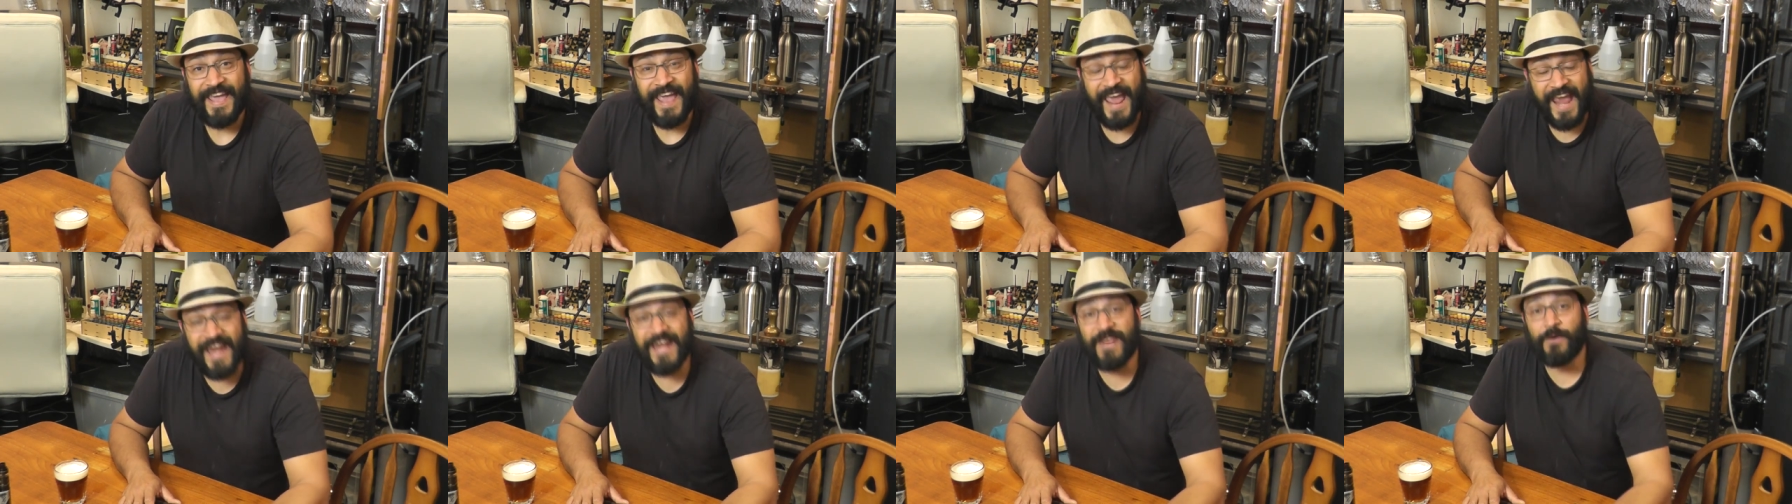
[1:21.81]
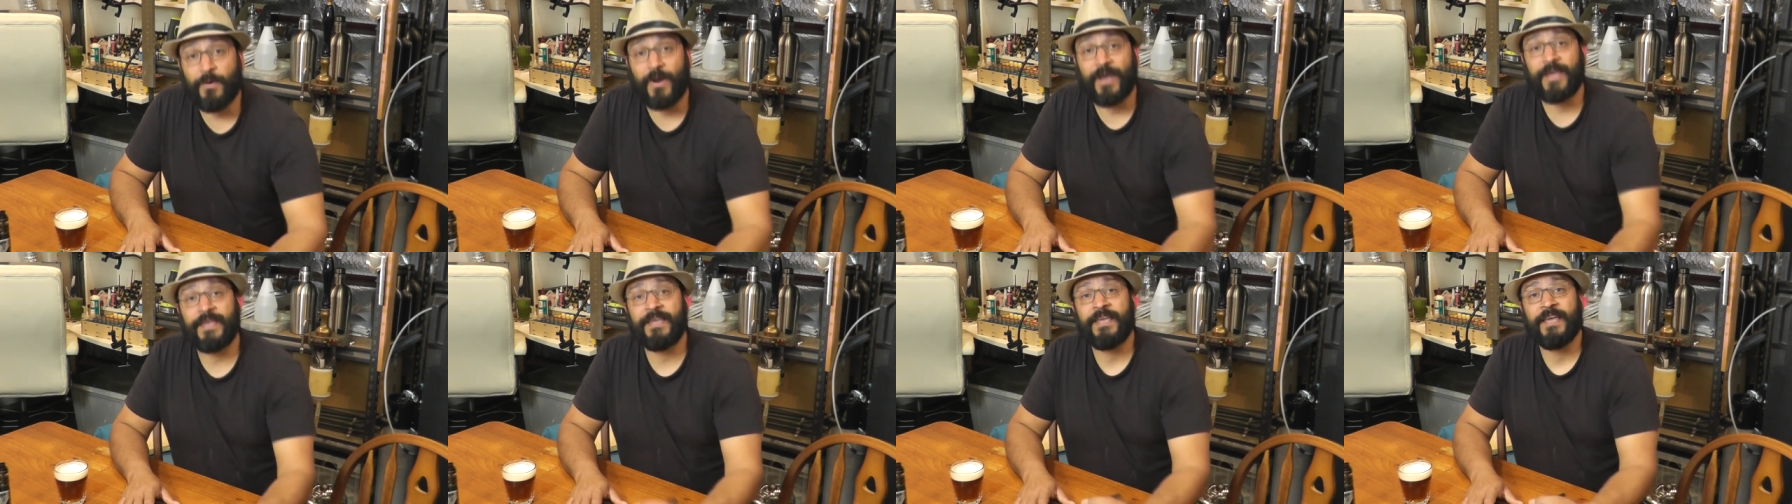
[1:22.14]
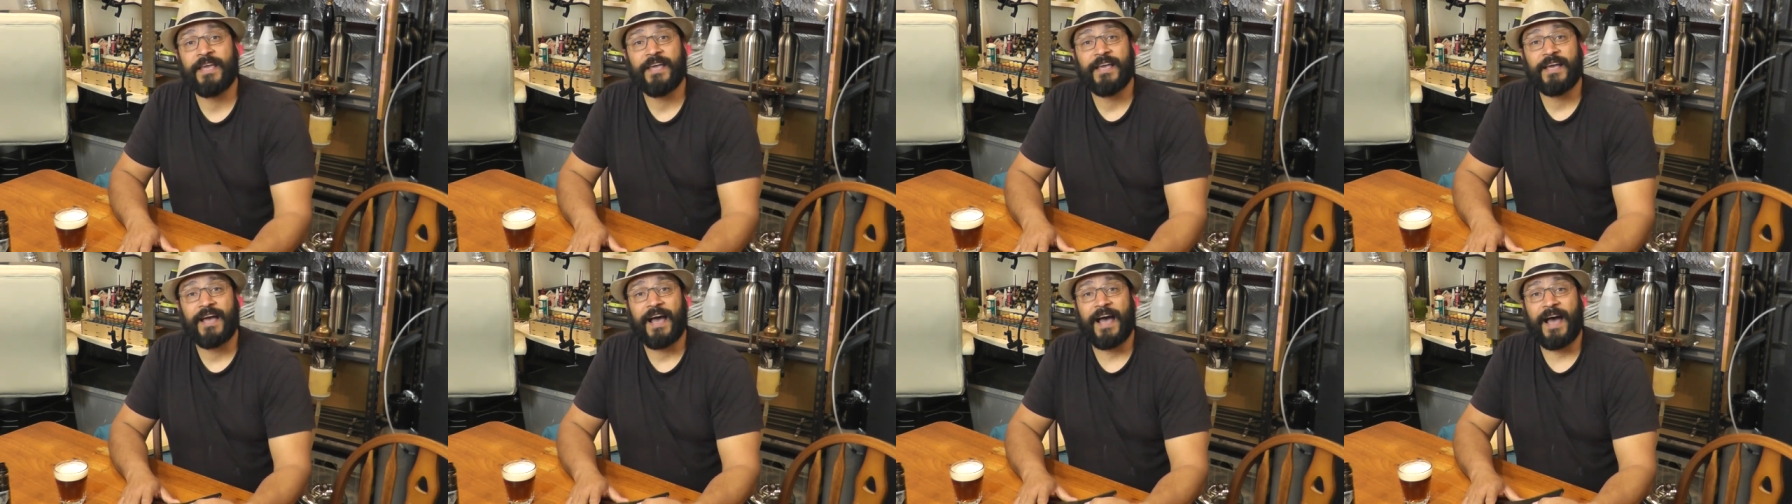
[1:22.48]
Anyway,
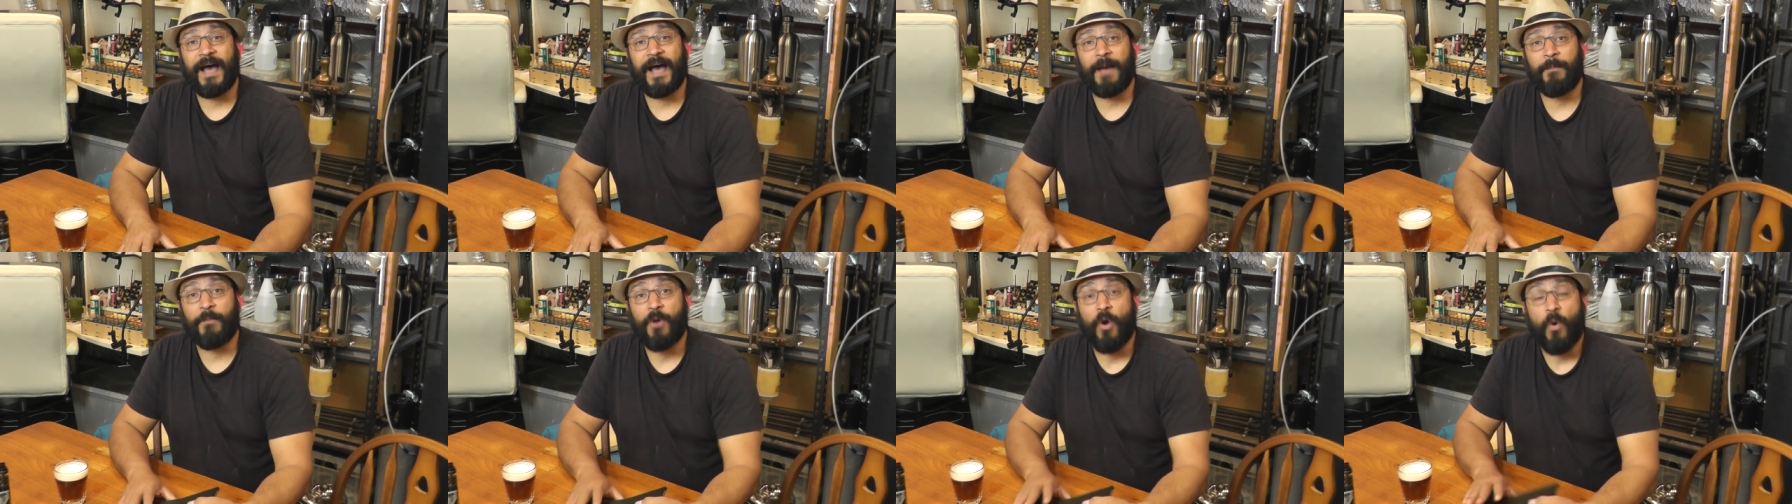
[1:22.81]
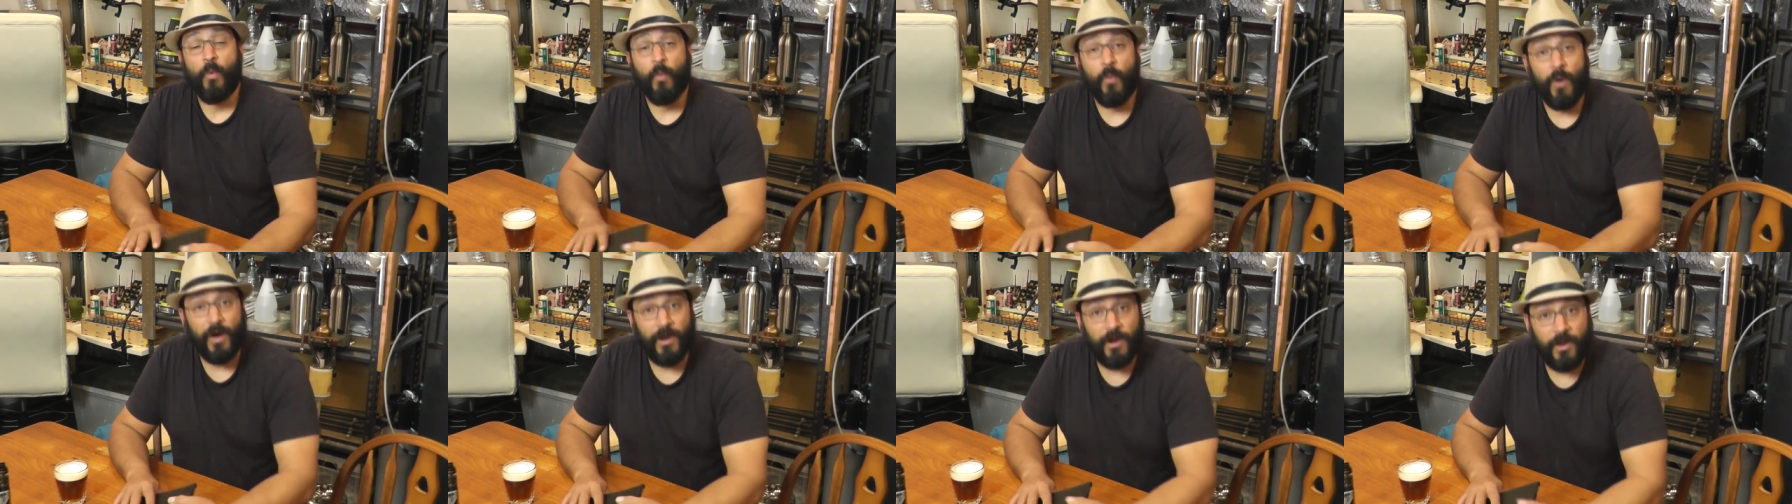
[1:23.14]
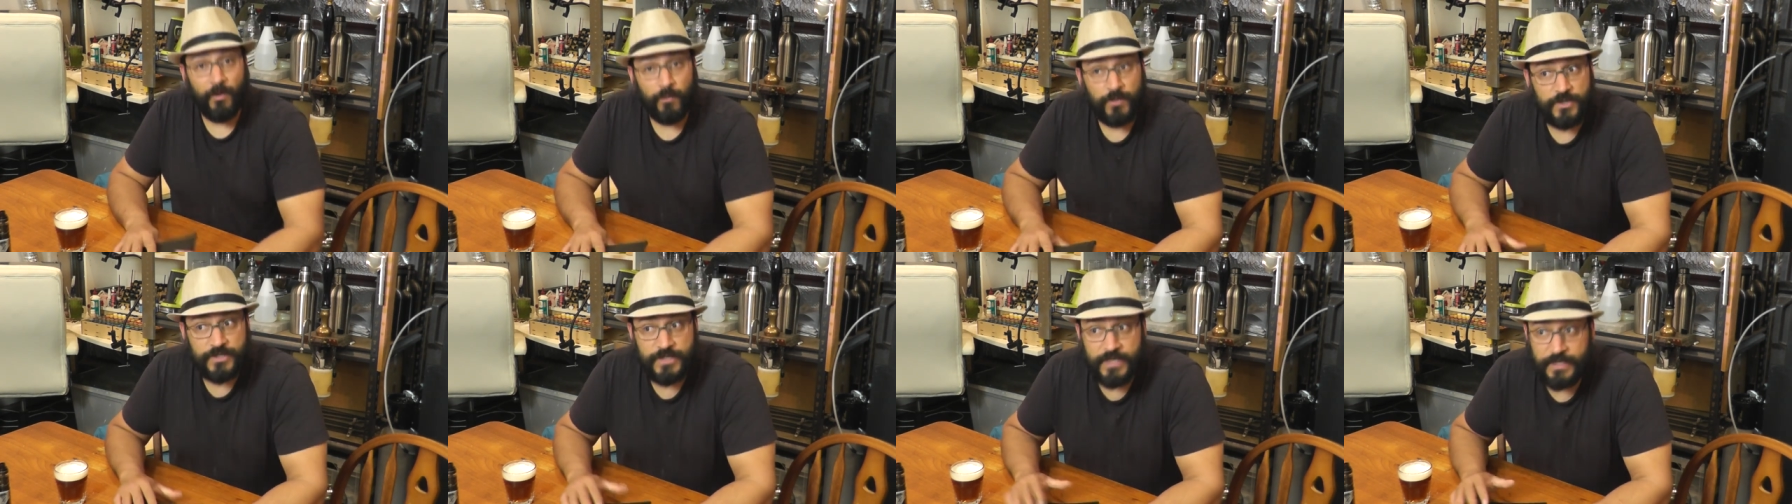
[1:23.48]
um, while I
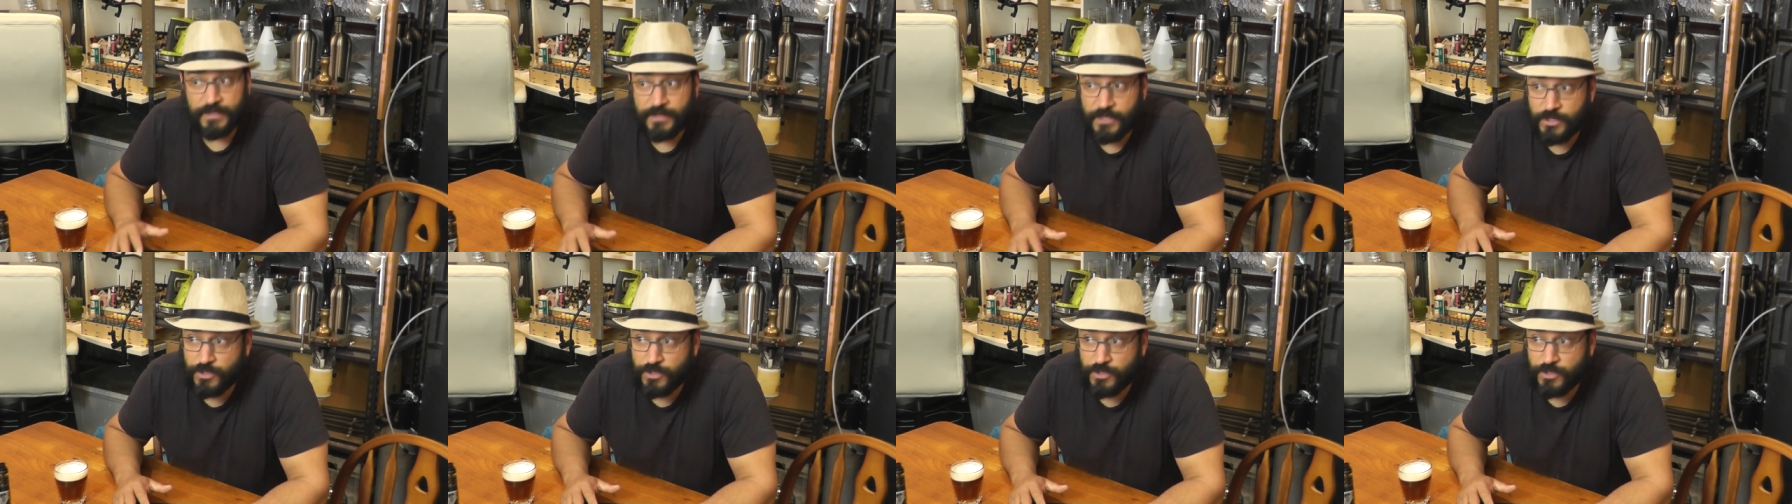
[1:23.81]
was in